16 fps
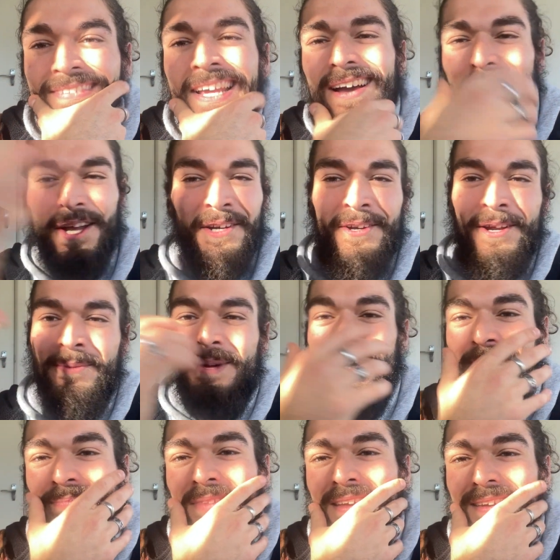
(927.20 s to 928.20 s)
I don't know,
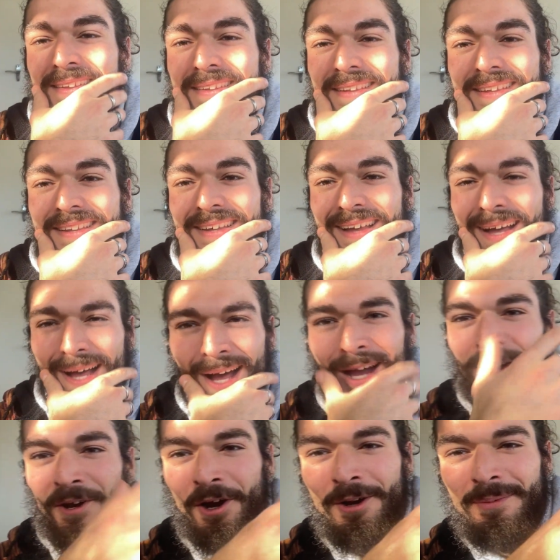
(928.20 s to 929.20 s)
man.
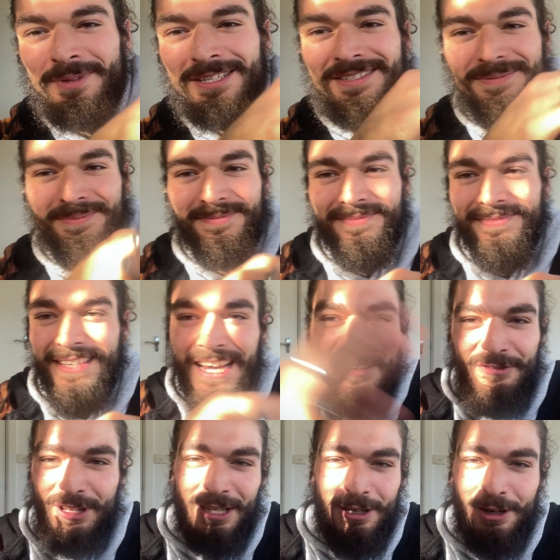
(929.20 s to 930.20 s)
I hope this
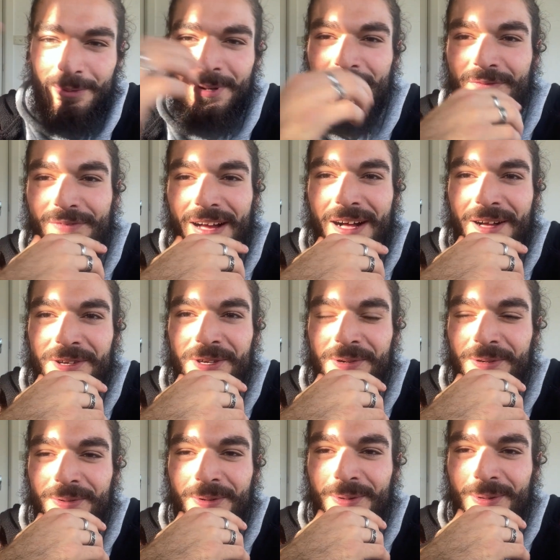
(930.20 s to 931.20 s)
gave a little bit of
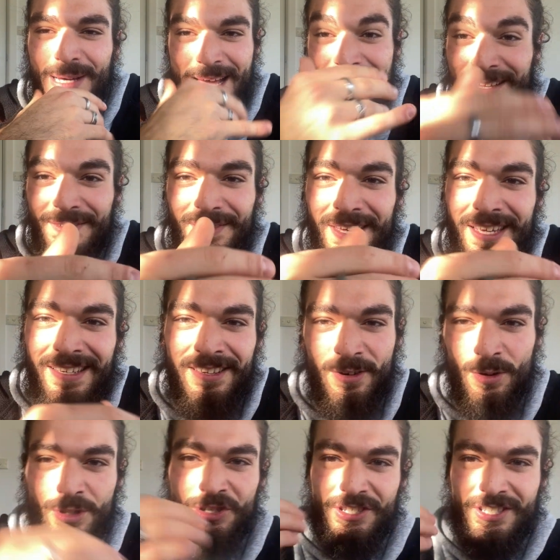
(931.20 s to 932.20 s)
value or anything,
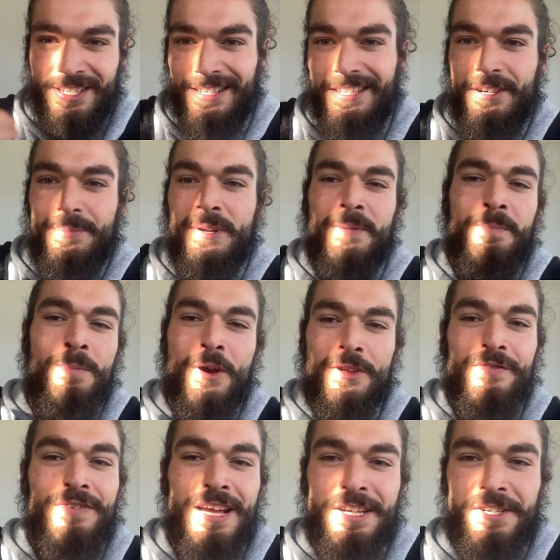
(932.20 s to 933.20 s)
or just a little bit of
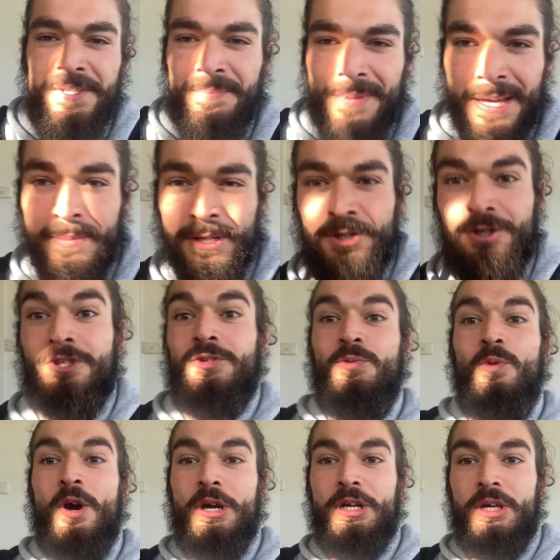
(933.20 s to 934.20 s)
motivation. Maybe it just
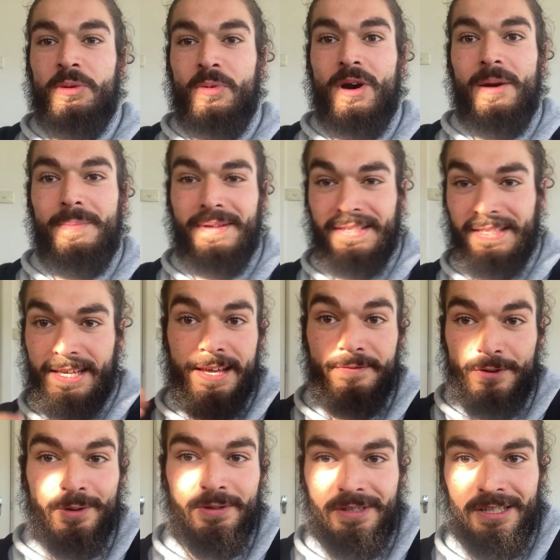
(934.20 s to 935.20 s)
woke you up and
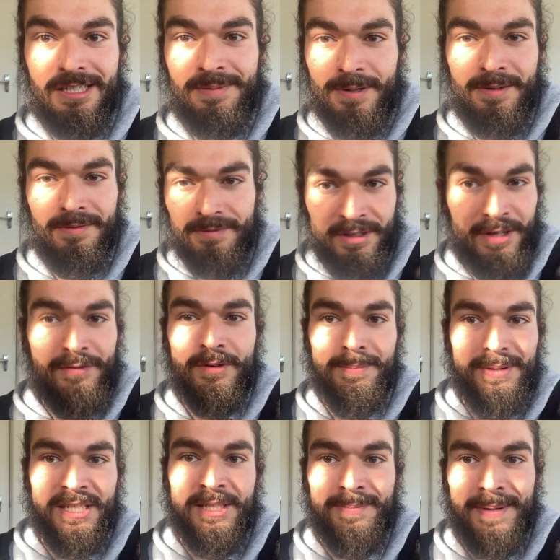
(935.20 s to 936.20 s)
gave you a
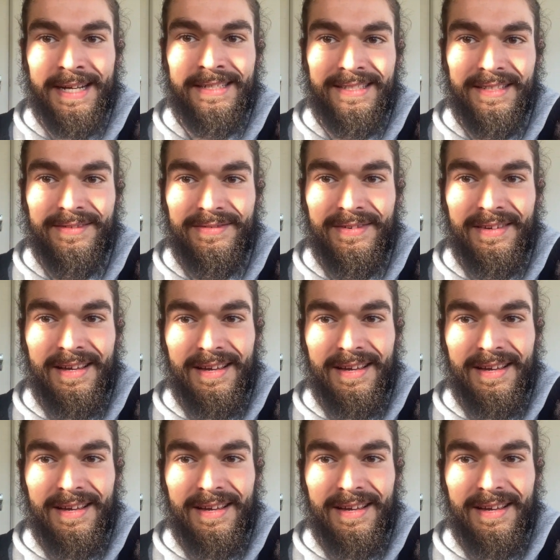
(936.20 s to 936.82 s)
different perspective.